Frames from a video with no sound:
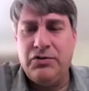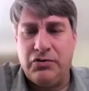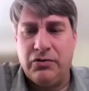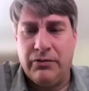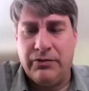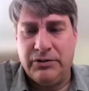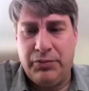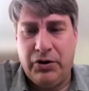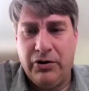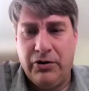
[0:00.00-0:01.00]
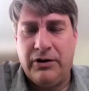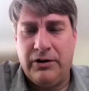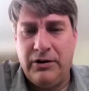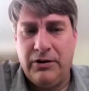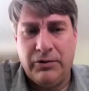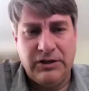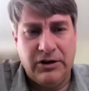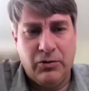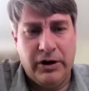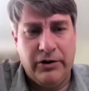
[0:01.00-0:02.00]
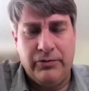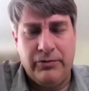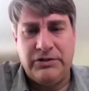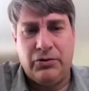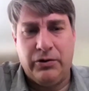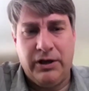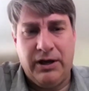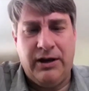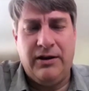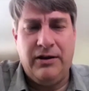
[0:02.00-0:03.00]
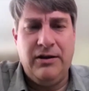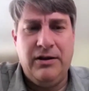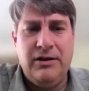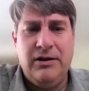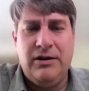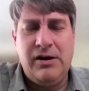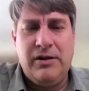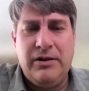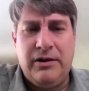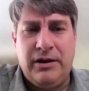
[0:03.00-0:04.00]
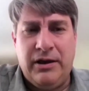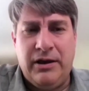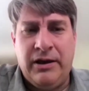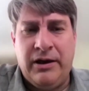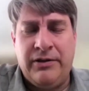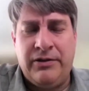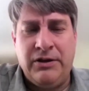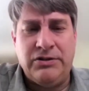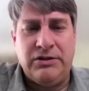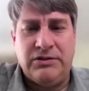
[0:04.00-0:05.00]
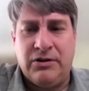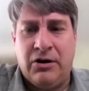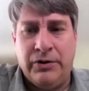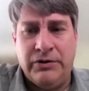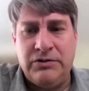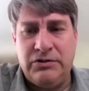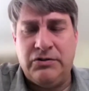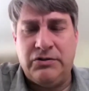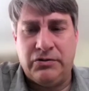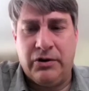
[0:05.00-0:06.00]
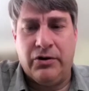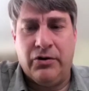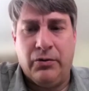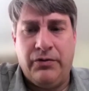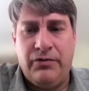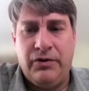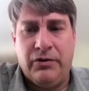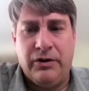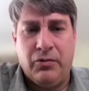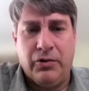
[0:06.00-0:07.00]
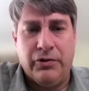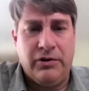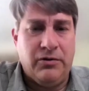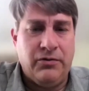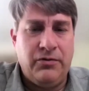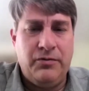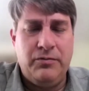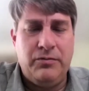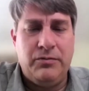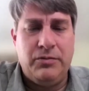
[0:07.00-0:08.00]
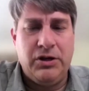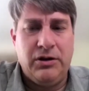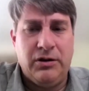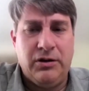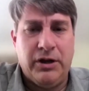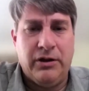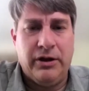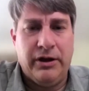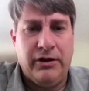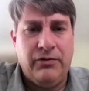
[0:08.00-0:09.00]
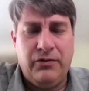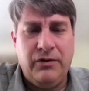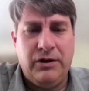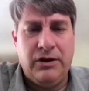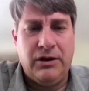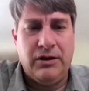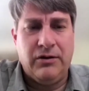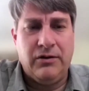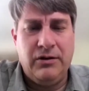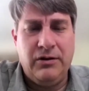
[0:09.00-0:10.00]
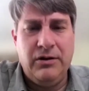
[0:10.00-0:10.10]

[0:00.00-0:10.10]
which drove us apart. It would take a while to restore that. I think she's always struggled with feeling worthy of being in my life, and